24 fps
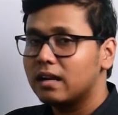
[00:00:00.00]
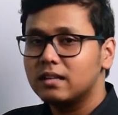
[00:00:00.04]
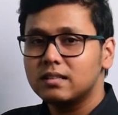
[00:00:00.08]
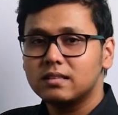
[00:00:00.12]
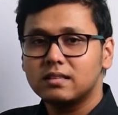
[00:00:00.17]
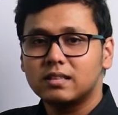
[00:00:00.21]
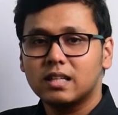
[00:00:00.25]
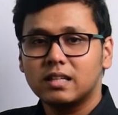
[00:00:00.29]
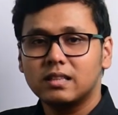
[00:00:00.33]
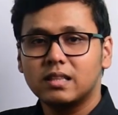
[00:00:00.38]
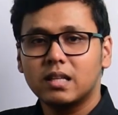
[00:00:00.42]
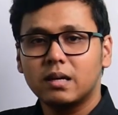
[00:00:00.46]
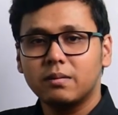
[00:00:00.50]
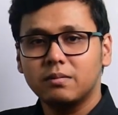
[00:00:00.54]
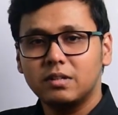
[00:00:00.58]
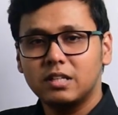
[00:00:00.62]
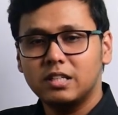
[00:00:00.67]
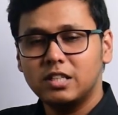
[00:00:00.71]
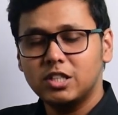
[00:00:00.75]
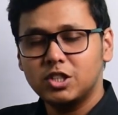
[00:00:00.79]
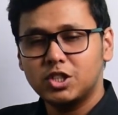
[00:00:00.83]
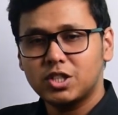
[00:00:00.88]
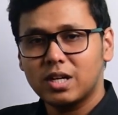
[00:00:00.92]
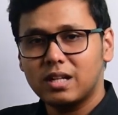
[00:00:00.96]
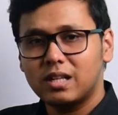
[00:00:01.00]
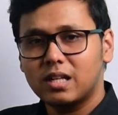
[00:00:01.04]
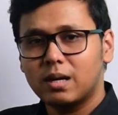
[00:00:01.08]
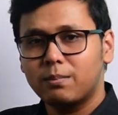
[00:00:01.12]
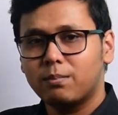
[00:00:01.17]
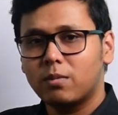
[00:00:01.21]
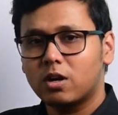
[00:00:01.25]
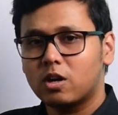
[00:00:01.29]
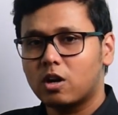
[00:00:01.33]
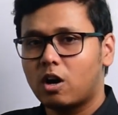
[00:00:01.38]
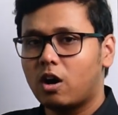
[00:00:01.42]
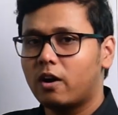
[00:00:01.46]
the initial
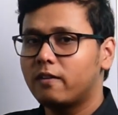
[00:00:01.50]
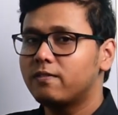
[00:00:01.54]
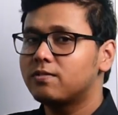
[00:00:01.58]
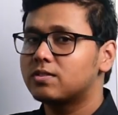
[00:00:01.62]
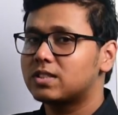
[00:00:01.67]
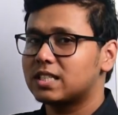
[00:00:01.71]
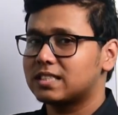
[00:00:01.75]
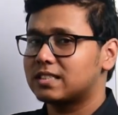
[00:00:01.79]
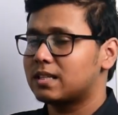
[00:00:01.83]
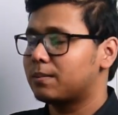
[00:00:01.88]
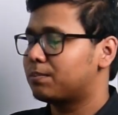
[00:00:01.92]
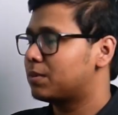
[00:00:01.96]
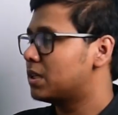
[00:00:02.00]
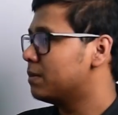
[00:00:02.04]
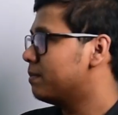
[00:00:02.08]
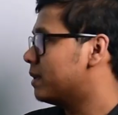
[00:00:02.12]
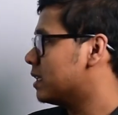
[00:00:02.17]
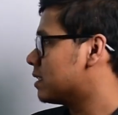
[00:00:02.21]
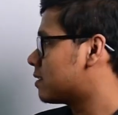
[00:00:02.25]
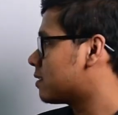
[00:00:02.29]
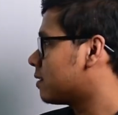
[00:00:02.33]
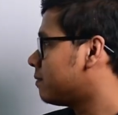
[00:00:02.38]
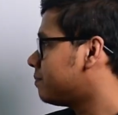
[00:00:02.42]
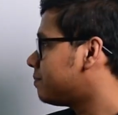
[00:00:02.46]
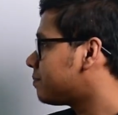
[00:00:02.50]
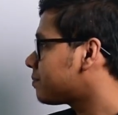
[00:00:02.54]
number of susceptibles.